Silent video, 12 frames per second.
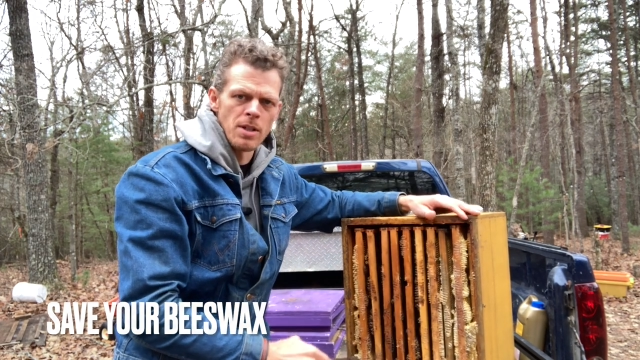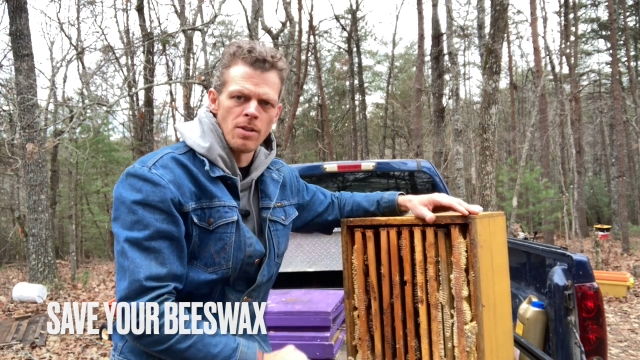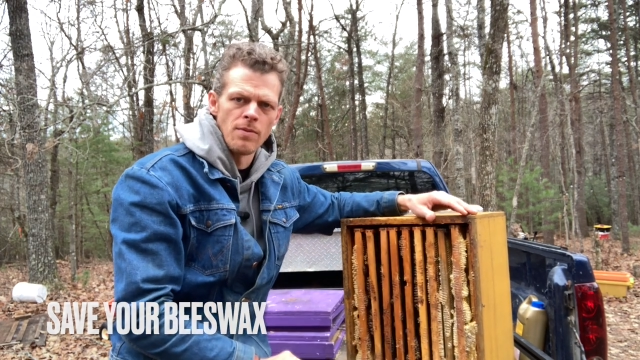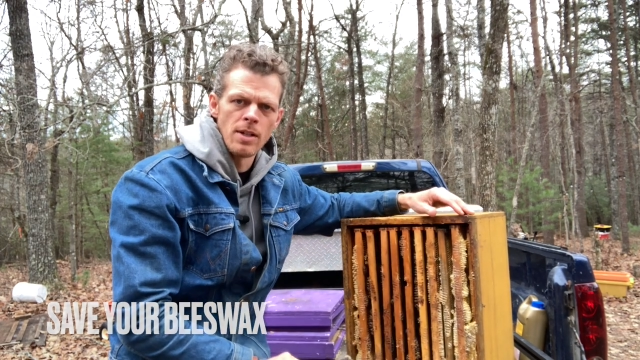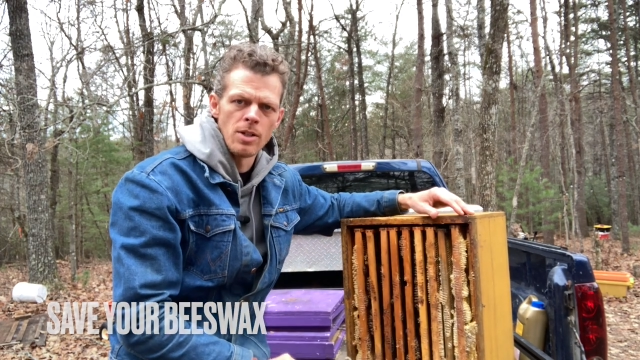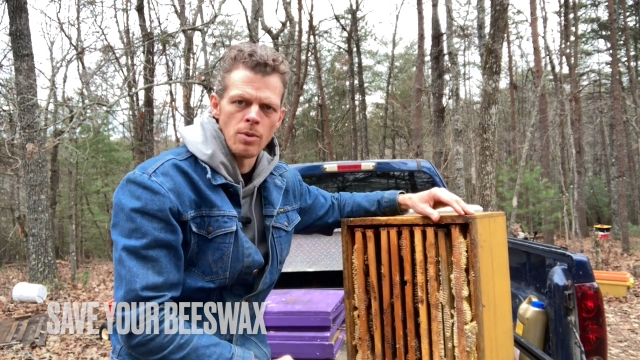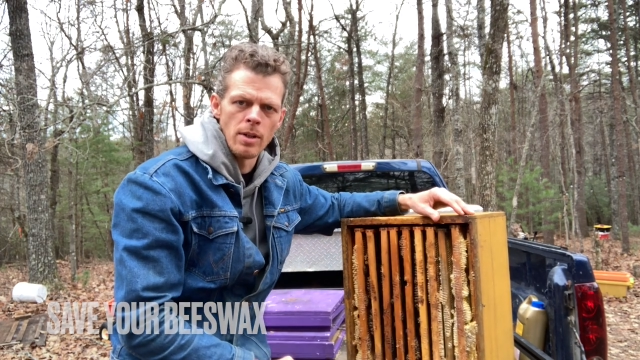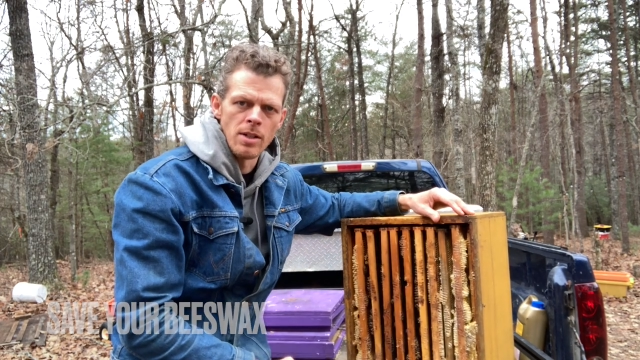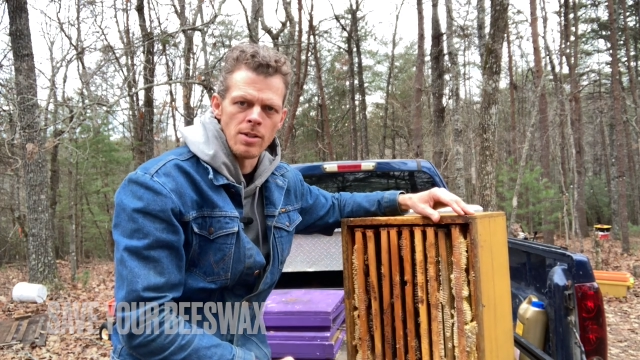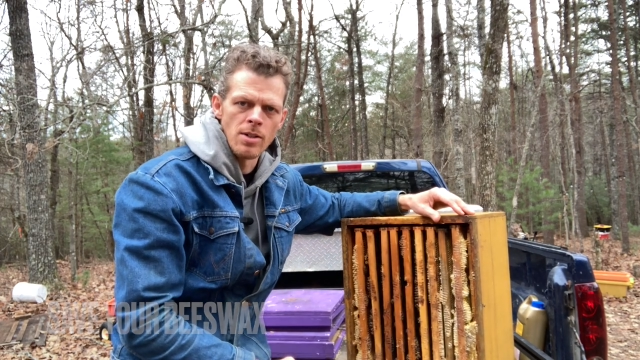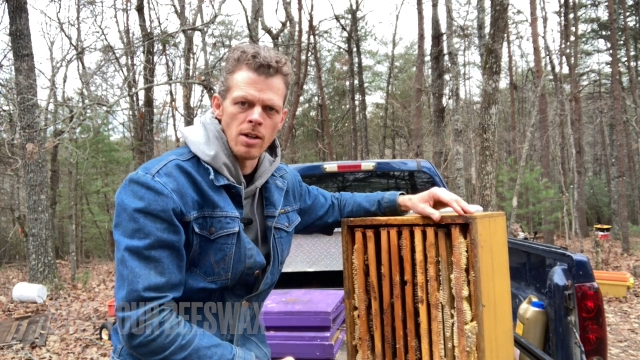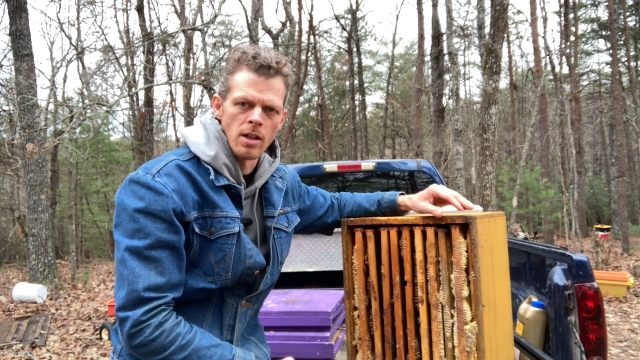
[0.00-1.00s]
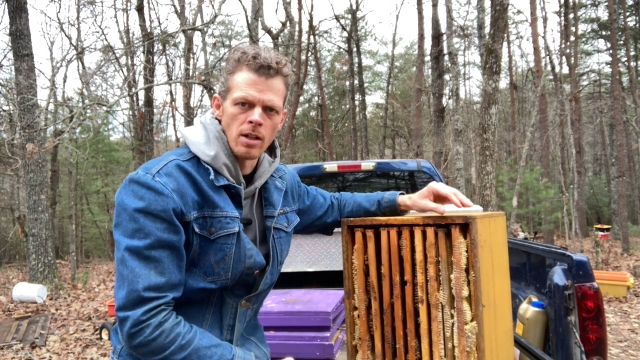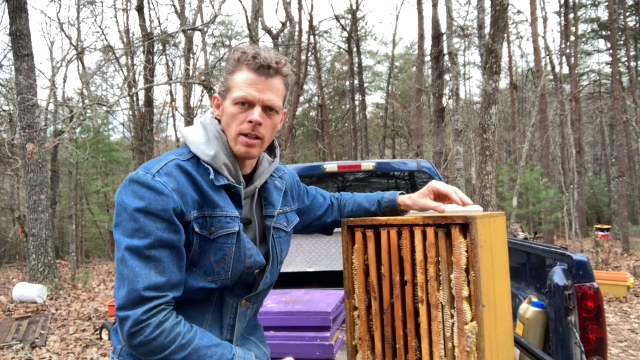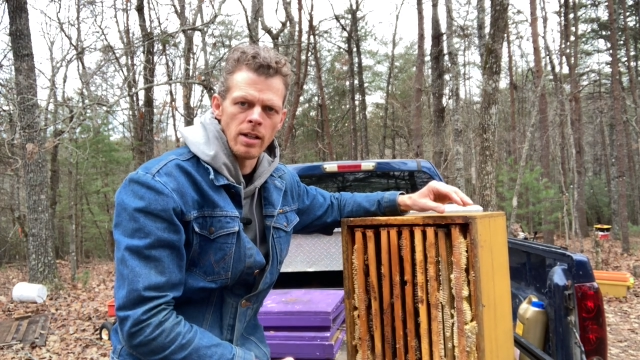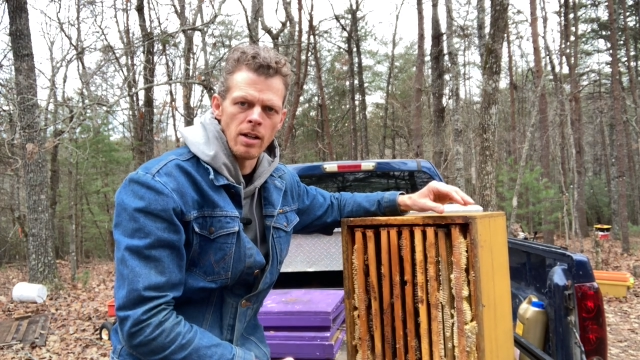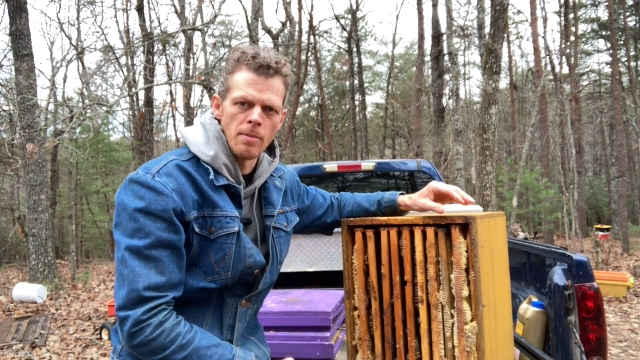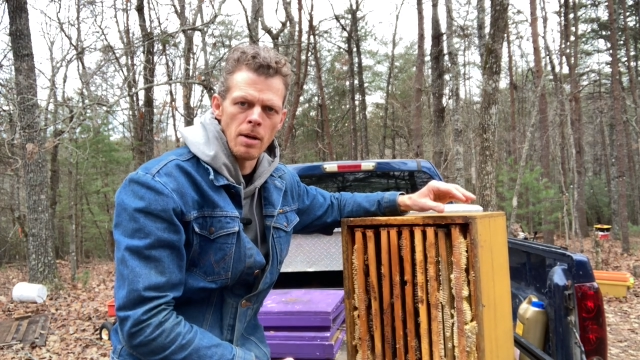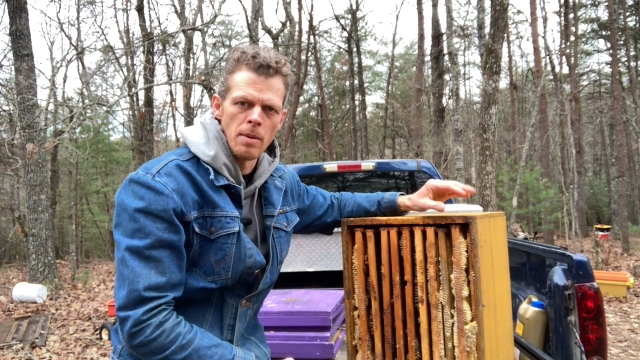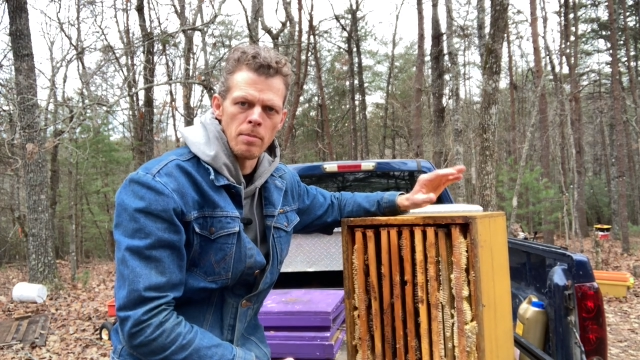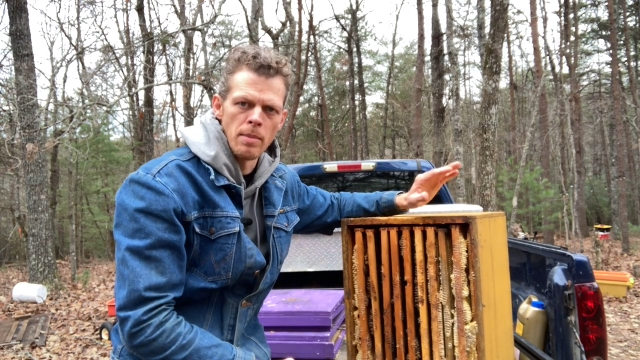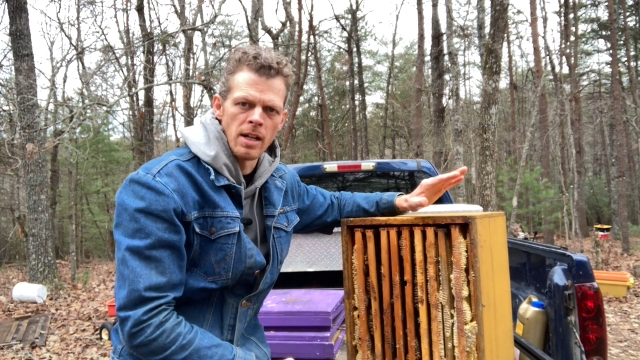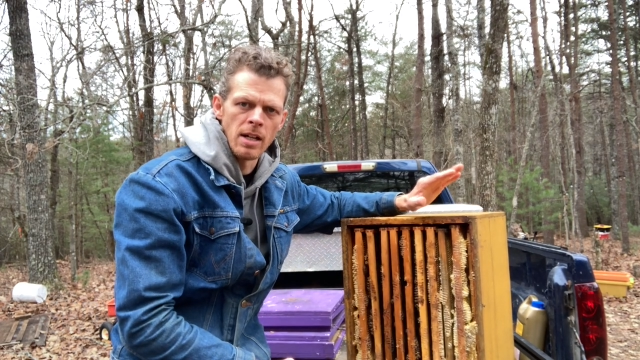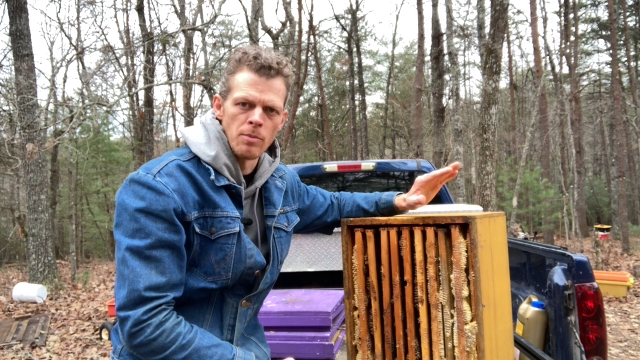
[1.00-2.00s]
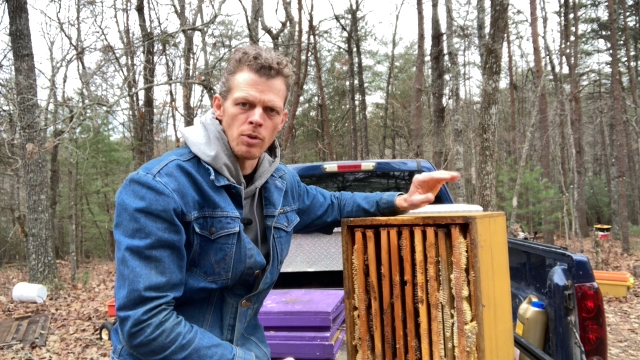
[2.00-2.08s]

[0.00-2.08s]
individually and start cleaning them up and making them